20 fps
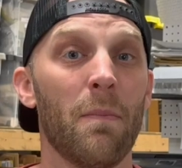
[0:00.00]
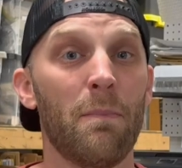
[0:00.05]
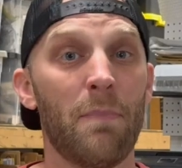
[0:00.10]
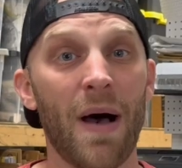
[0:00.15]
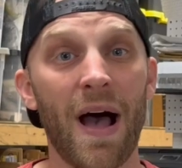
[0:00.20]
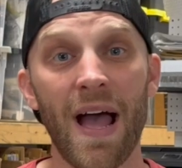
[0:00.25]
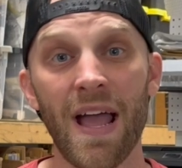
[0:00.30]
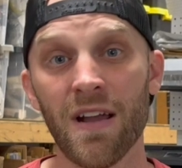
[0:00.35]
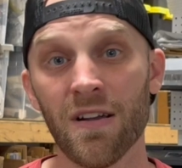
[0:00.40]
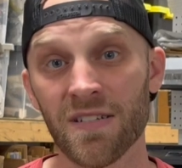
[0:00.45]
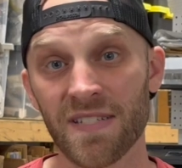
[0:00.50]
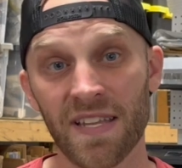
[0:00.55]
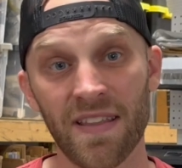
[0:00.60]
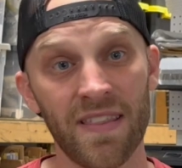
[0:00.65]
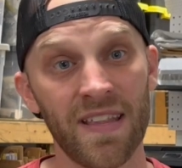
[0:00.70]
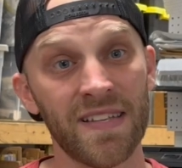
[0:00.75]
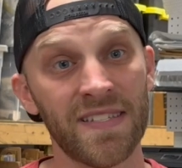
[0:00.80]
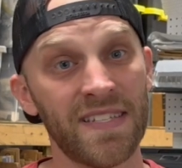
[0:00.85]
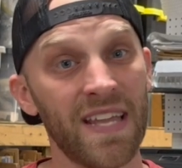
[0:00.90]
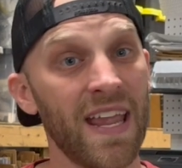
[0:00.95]
Buyers in
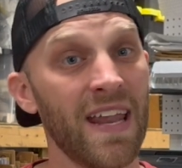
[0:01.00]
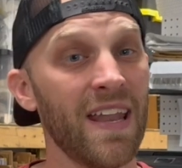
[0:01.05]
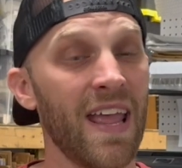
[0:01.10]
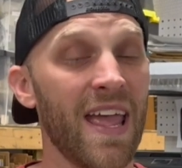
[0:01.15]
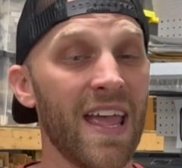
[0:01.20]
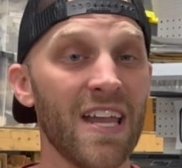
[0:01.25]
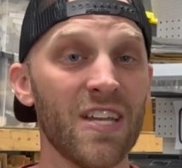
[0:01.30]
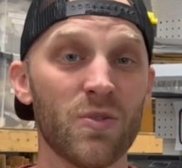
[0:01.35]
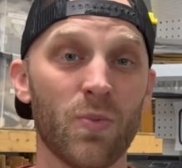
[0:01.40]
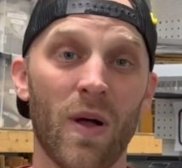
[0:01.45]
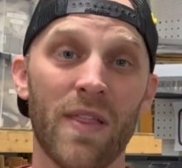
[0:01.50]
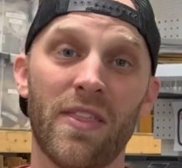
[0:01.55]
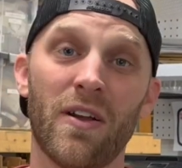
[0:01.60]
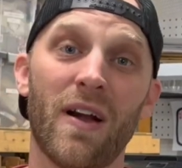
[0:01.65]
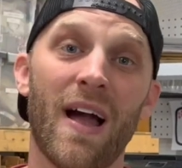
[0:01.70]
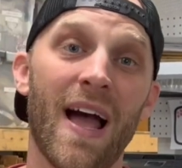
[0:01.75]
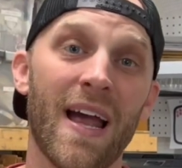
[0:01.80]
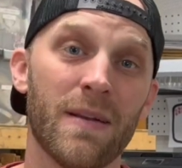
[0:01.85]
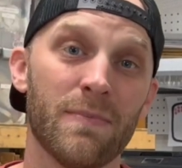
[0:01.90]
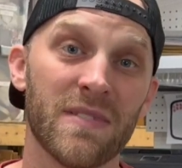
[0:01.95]
this day and age want their
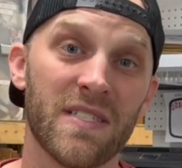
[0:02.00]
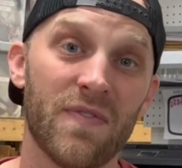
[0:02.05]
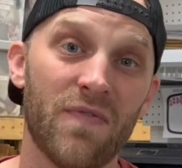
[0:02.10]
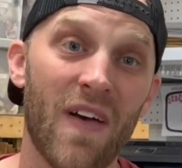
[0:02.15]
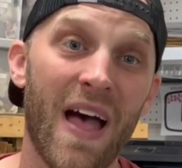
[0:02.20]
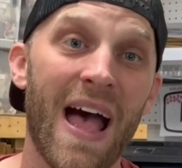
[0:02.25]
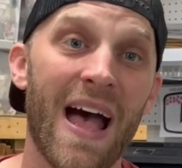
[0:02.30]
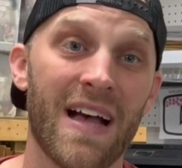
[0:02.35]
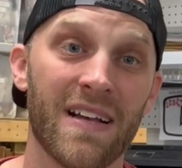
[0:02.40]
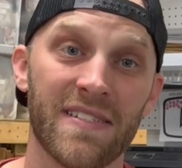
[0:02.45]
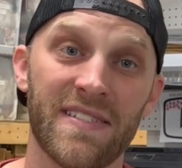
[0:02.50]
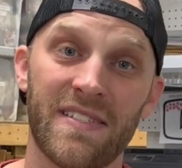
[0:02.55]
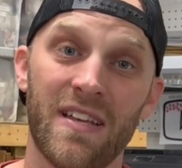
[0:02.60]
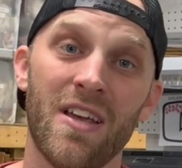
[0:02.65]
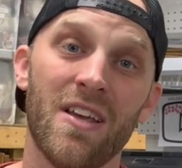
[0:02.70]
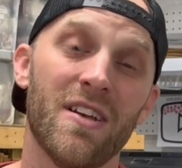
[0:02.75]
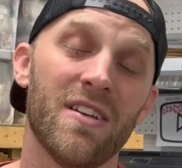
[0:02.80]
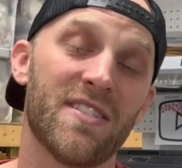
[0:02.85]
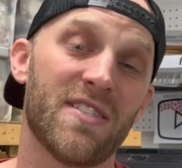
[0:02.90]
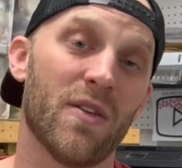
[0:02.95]
items fast,
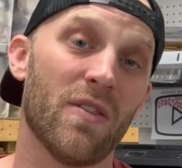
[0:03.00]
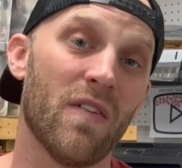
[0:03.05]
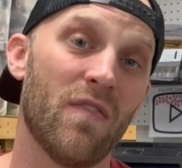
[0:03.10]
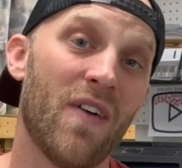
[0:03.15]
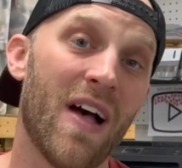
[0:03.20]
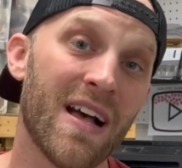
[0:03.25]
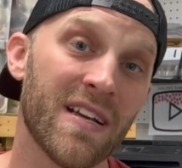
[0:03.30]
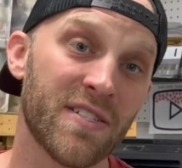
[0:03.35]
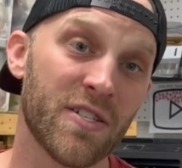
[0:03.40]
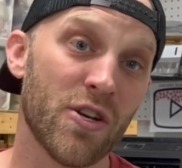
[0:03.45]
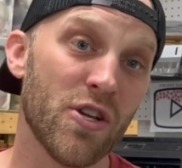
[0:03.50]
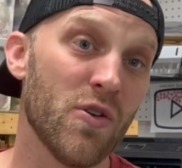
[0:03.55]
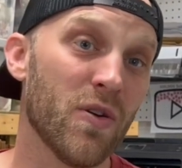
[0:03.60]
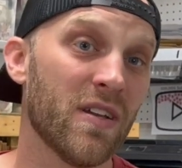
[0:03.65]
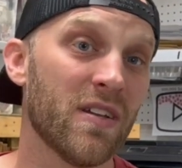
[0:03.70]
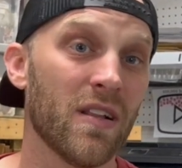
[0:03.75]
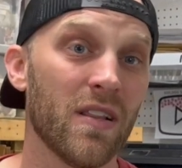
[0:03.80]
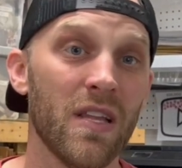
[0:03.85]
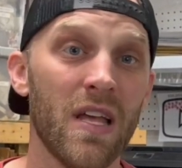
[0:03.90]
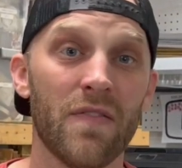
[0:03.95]
so the faster you can
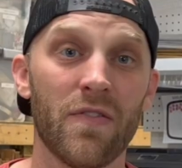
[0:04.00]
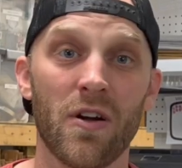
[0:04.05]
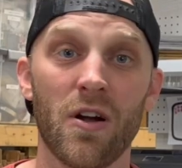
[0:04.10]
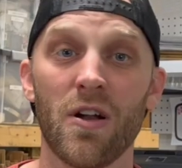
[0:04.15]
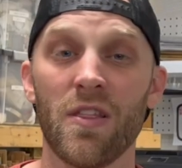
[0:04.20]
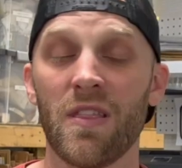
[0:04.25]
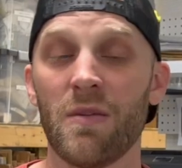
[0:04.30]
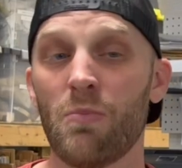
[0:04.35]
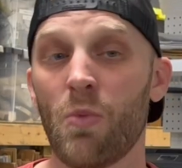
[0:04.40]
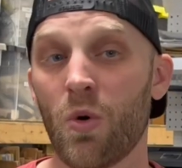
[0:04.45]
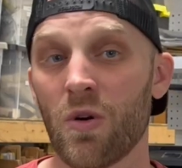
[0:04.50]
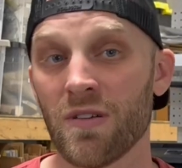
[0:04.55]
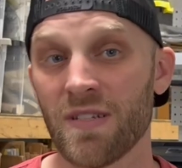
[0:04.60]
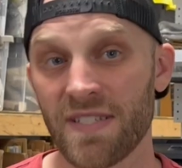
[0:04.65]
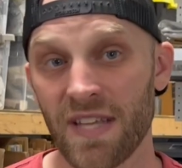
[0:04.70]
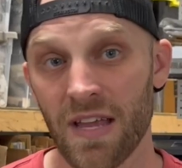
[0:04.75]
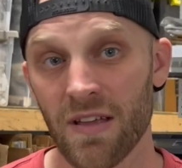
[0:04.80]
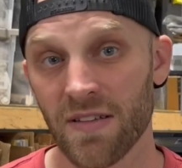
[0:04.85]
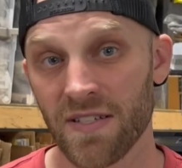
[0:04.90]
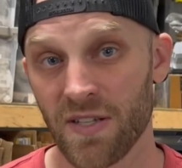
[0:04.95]
deliver, the more
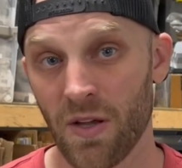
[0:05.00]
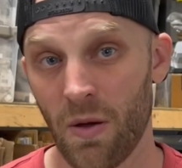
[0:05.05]
sales you'll